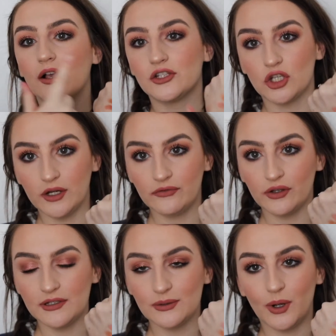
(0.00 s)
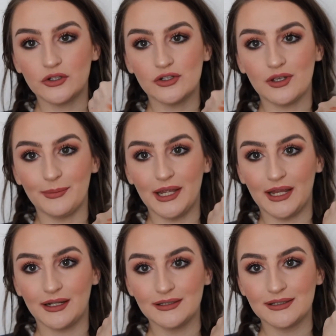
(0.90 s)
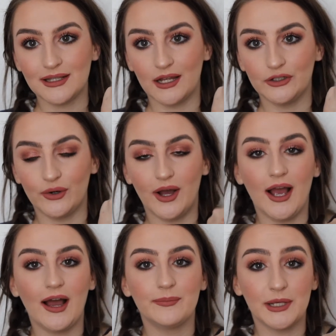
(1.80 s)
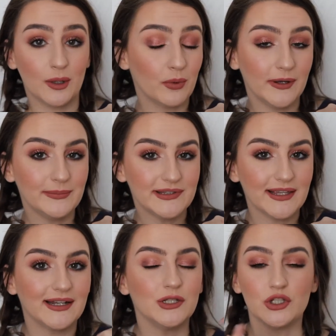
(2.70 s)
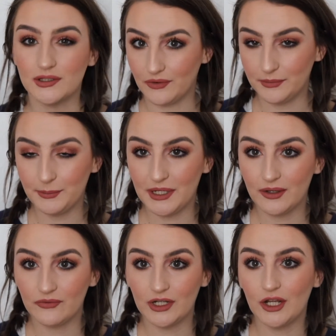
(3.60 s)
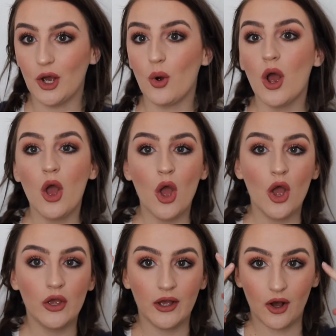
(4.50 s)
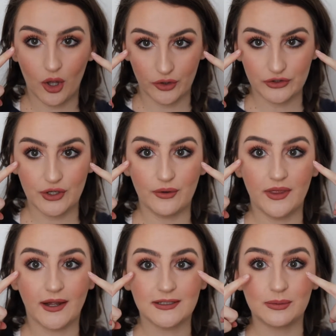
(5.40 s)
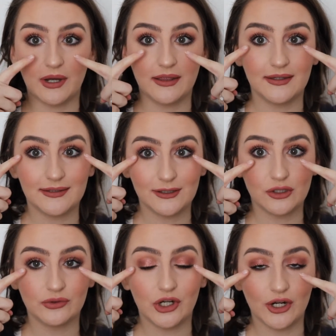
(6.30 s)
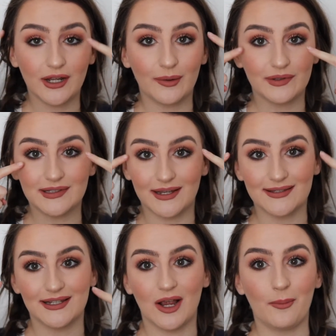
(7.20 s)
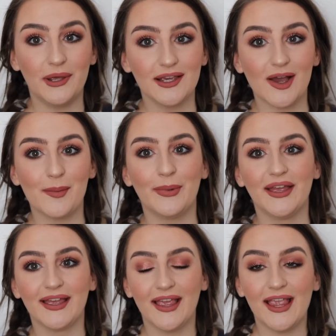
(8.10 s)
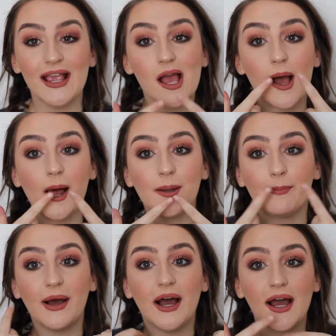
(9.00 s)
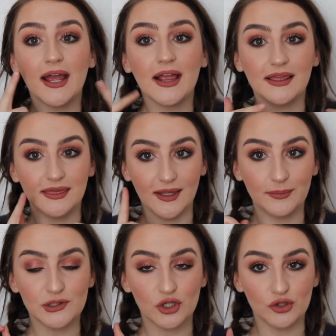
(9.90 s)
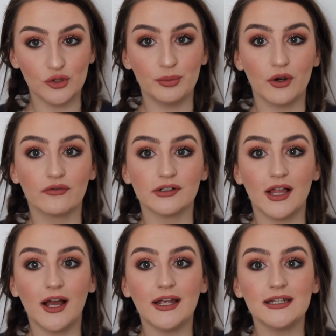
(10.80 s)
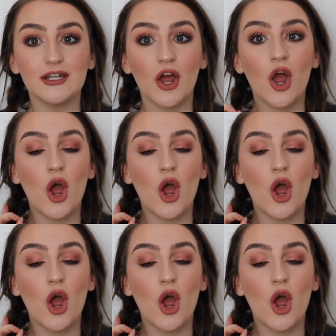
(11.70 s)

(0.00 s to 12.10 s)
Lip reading: Sorry for these swatches on my hands. I don't have makeup wipes and I just filmed a makeup video. Also, that's why this is so dark. I was testing out makeup and my lips are super overlined